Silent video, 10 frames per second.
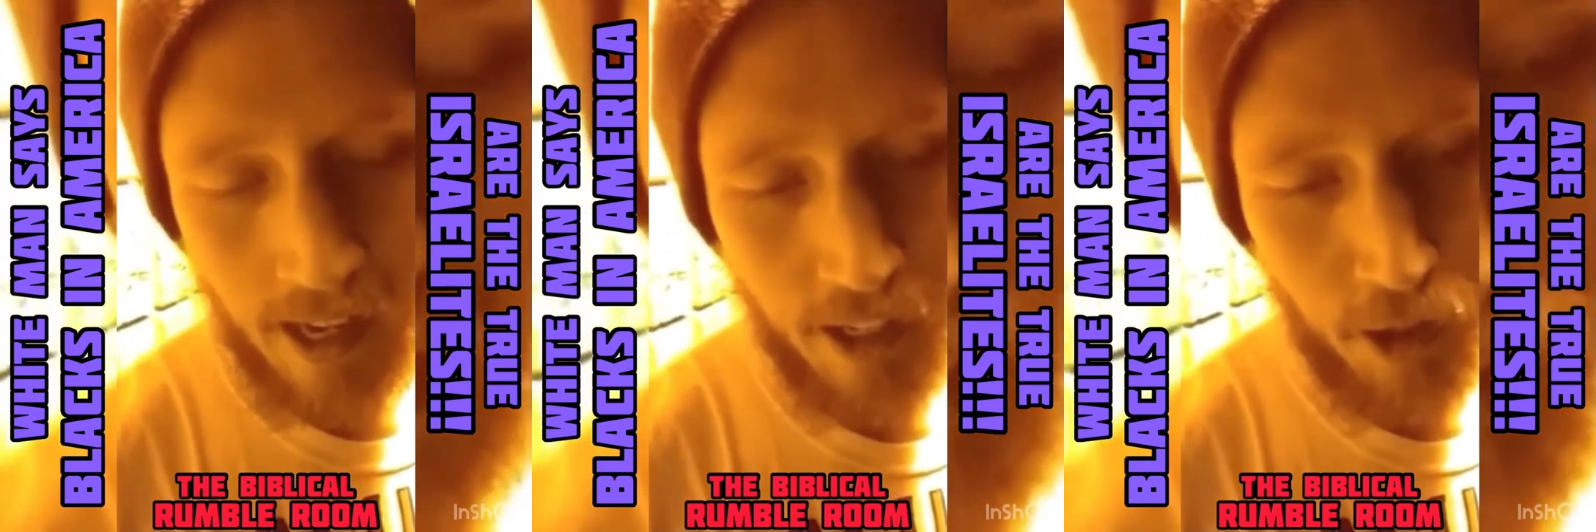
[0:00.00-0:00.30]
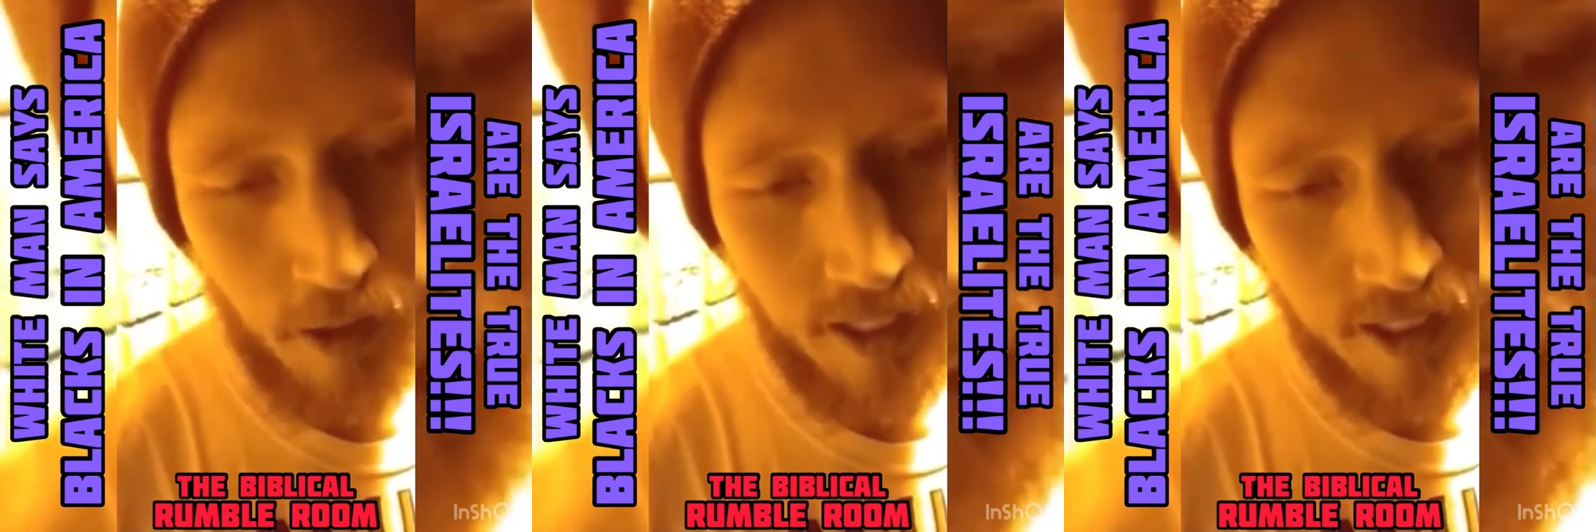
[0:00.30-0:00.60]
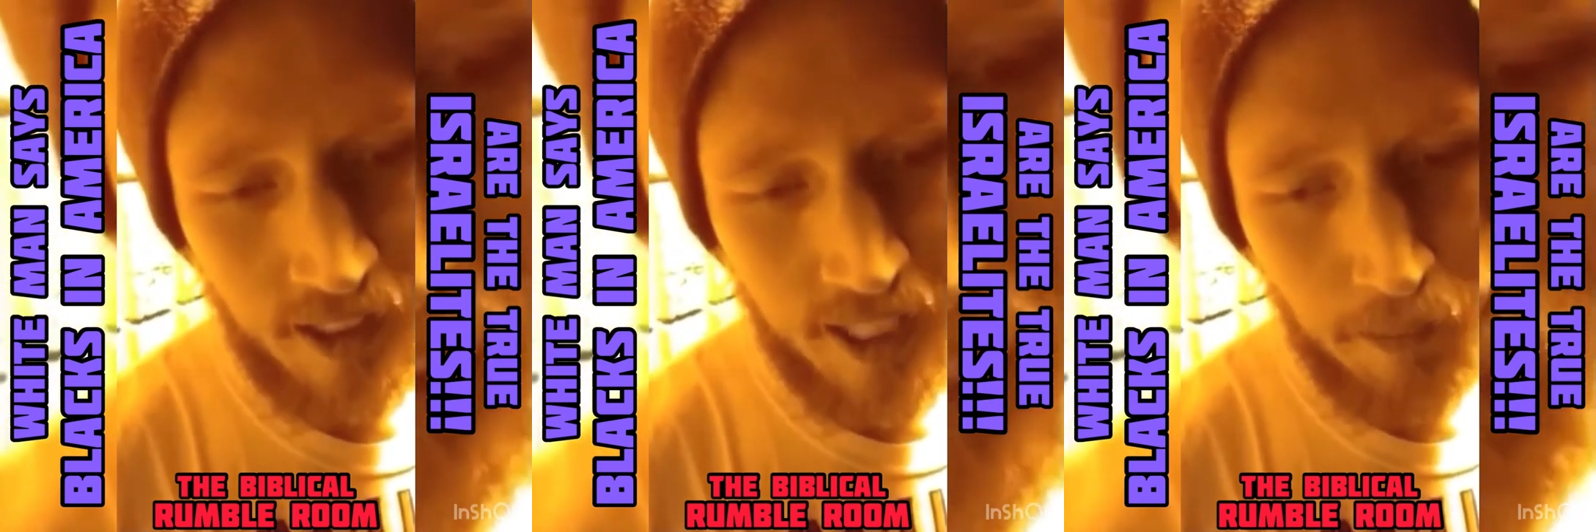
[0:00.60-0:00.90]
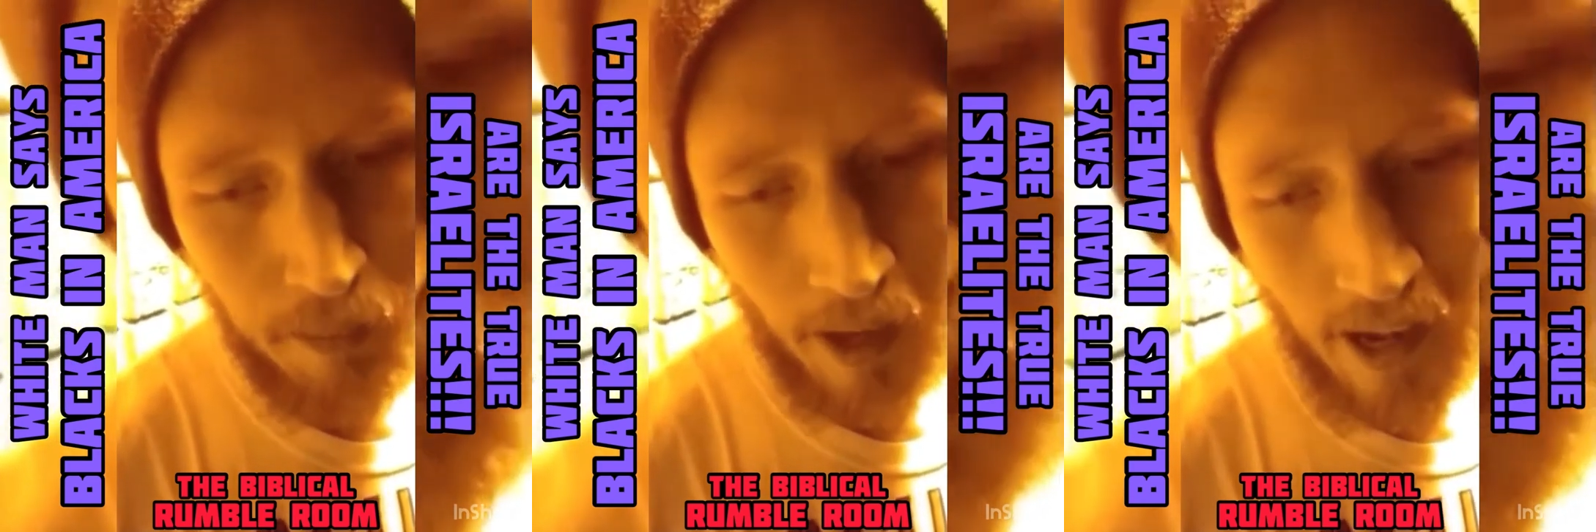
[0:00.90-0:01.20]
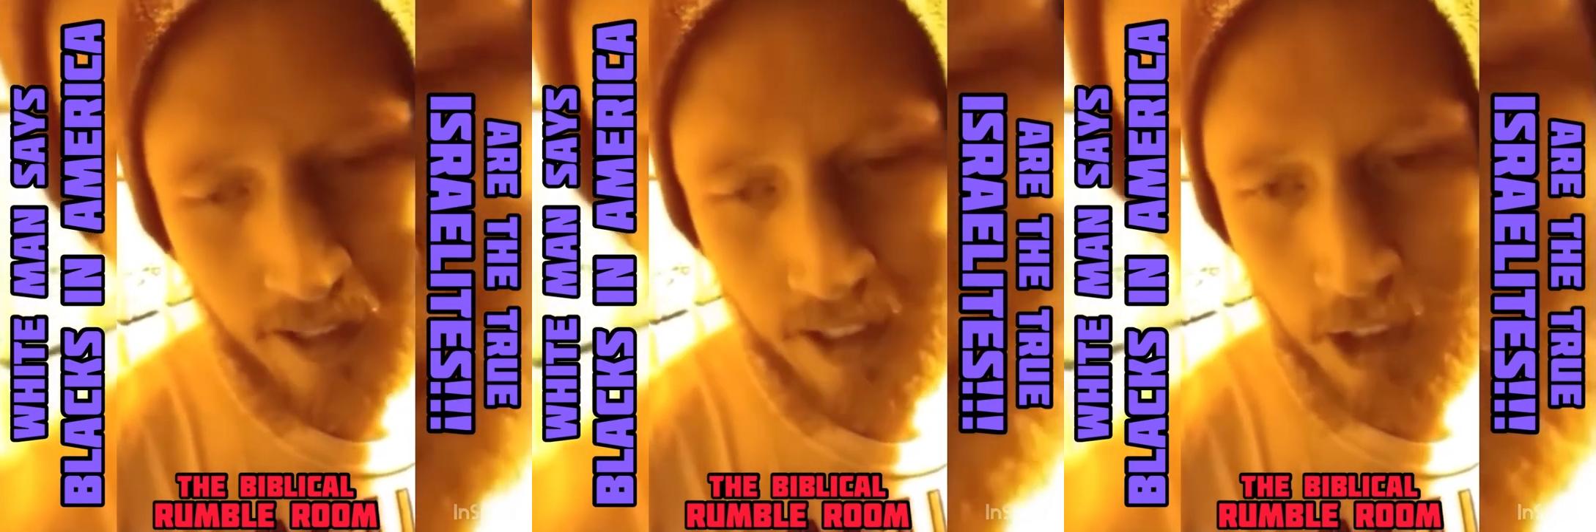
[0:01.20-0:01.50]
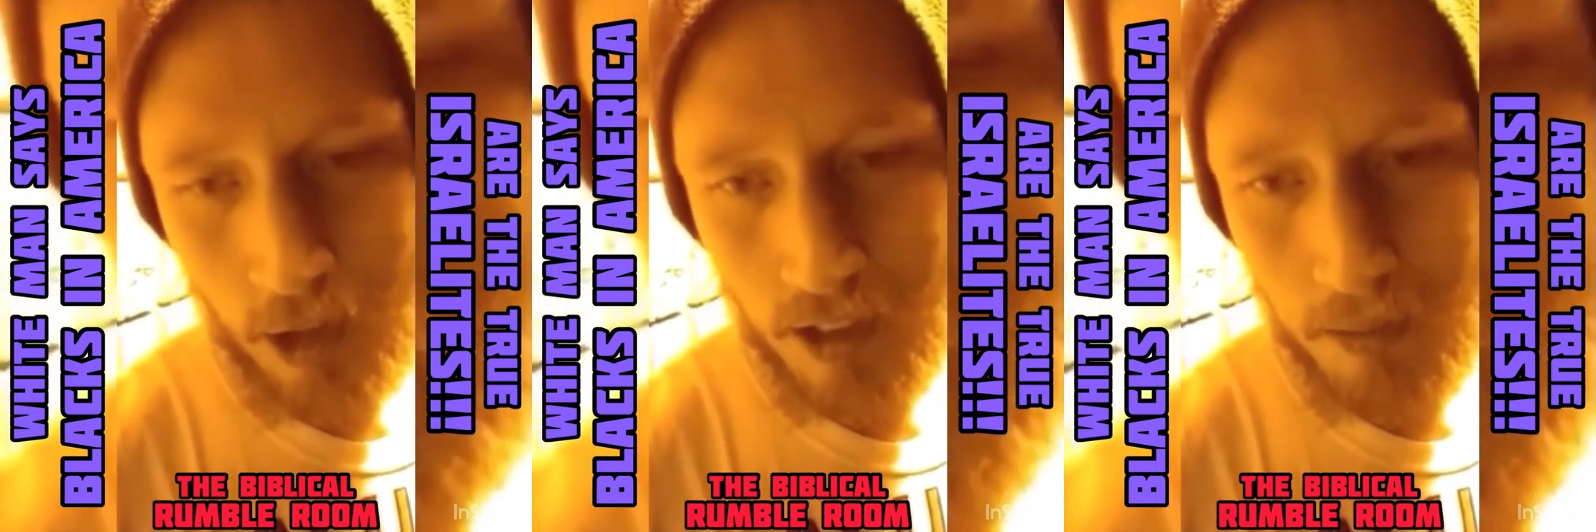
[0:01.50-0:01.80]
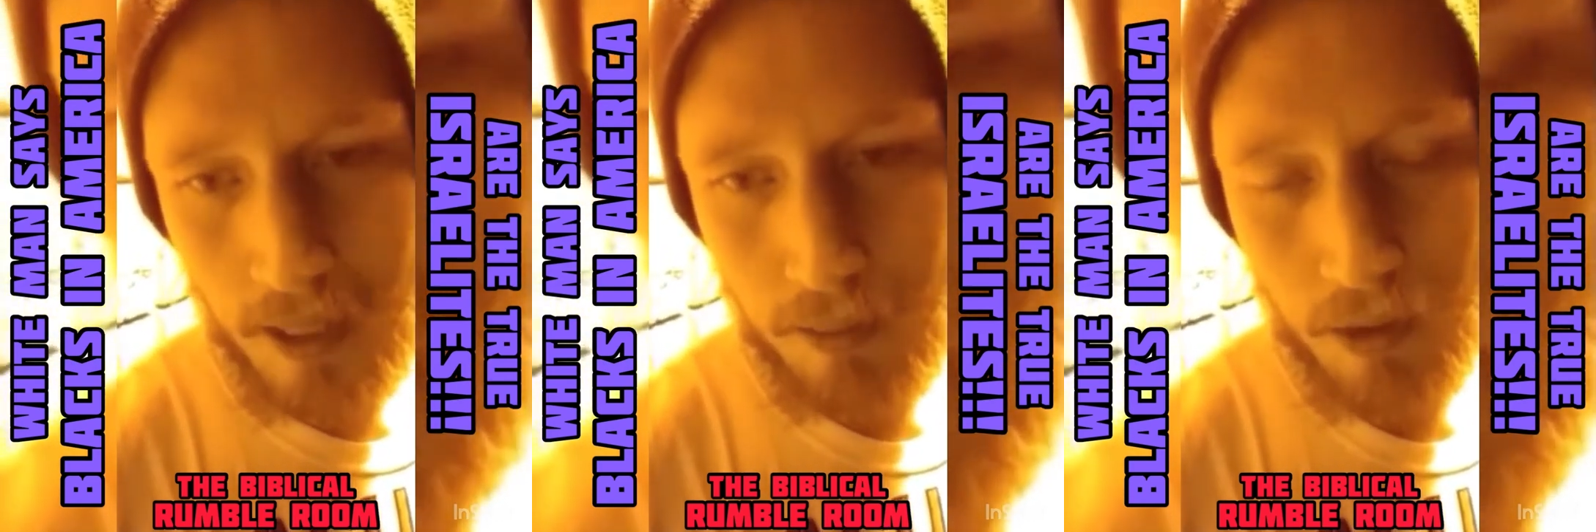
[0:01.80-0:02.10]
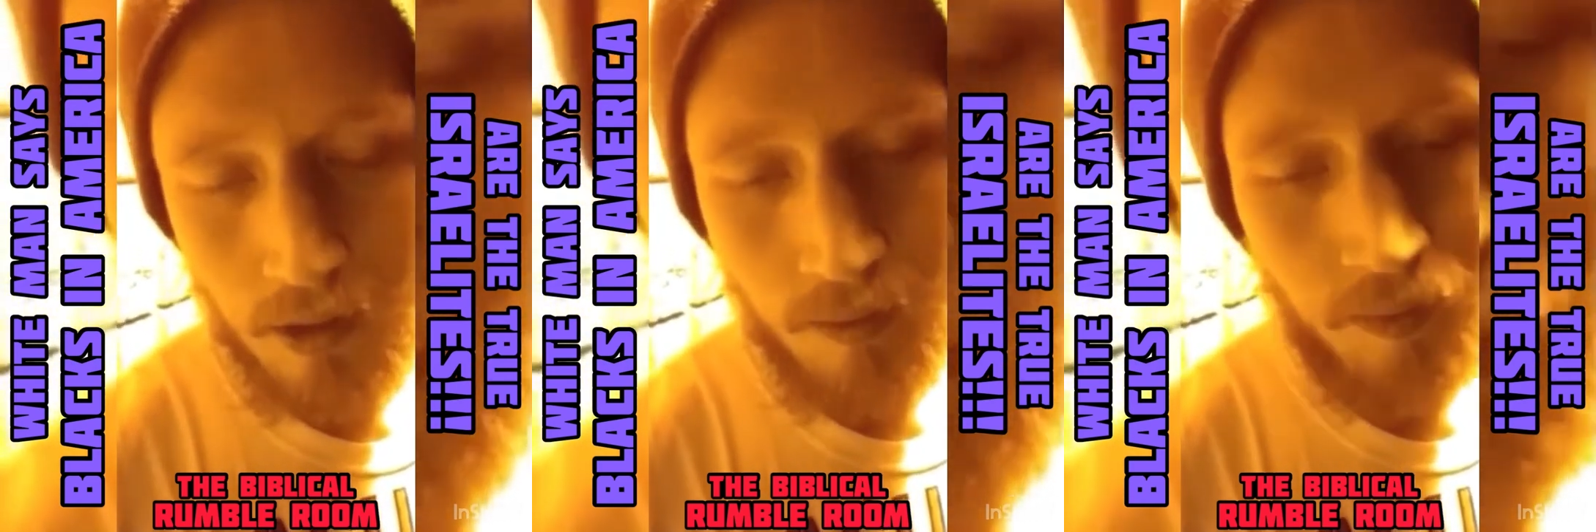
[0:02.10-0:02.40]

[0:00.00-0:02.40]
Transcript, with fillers: and you need to step behind his chosen people.